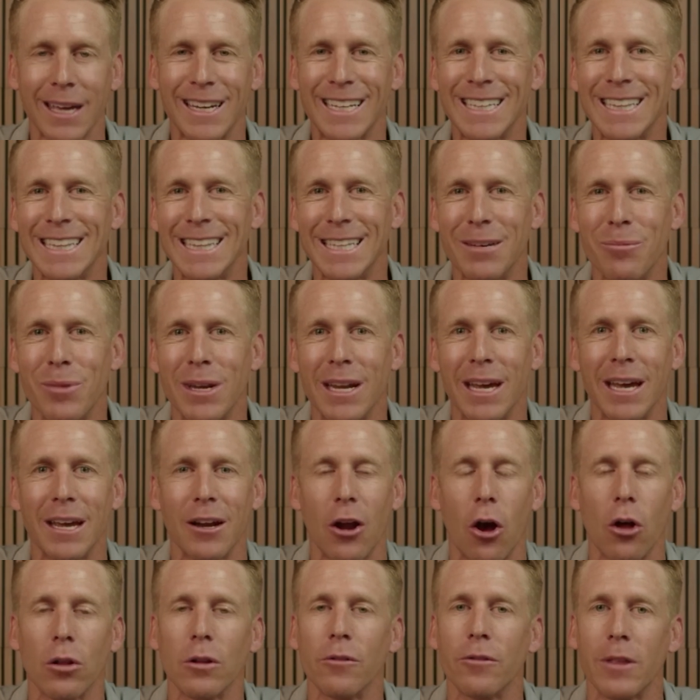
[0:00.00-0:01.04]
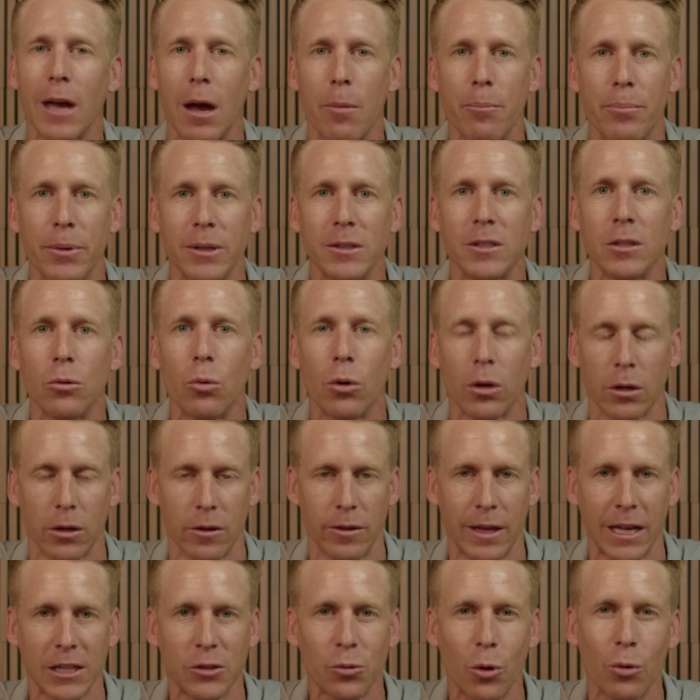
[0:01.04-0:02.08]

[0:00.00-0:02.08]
that can eliminate all of that busy work.